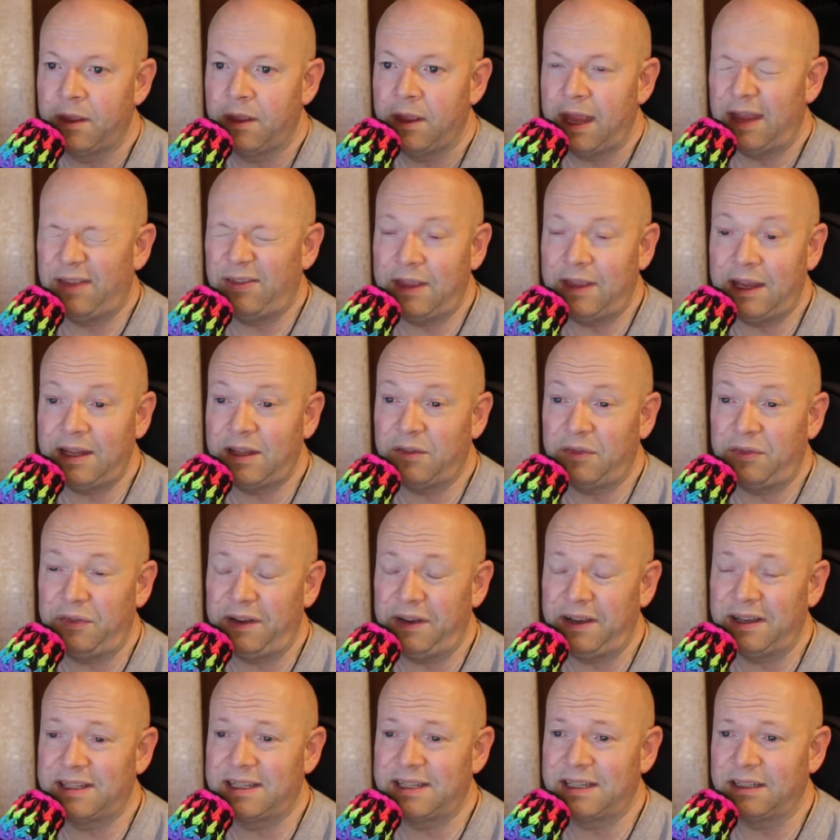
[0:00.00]
And they
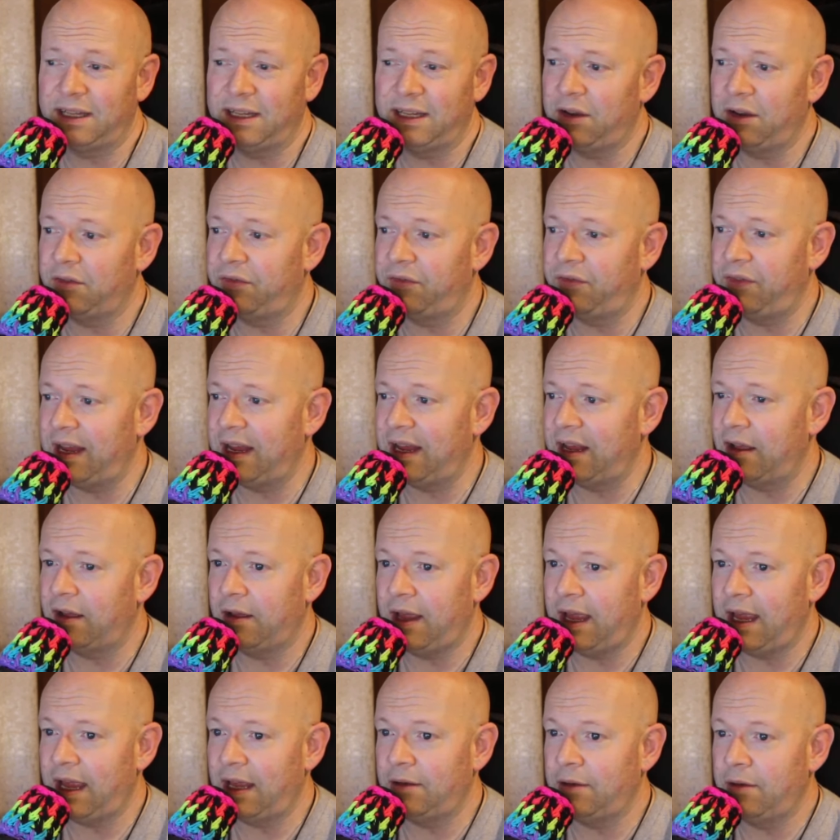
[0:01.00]
defeated Zelina
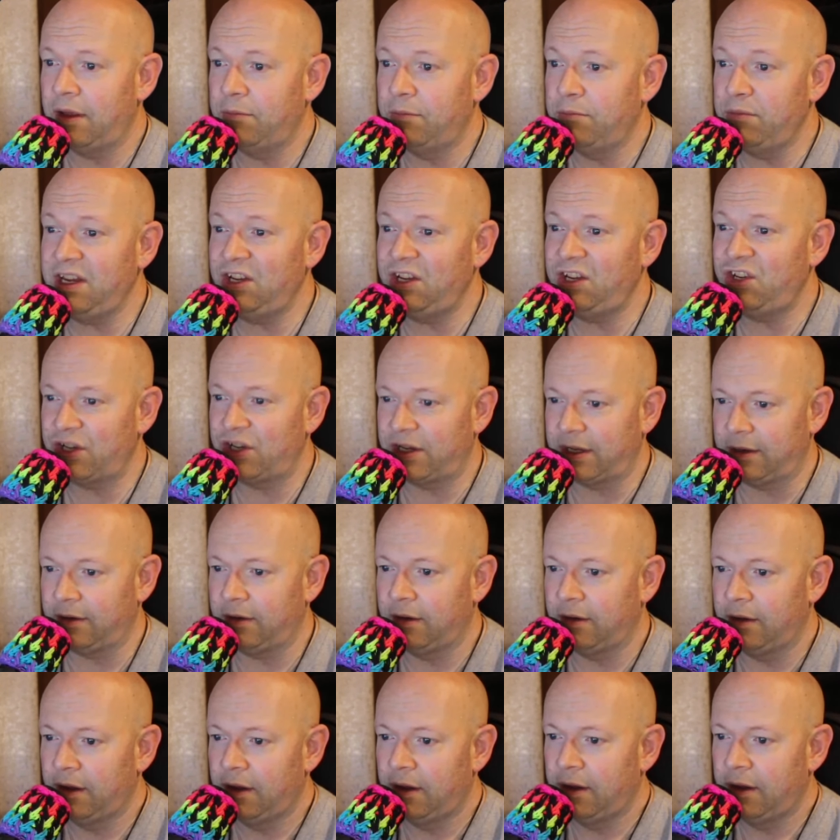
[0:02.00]
Vega and Mishin,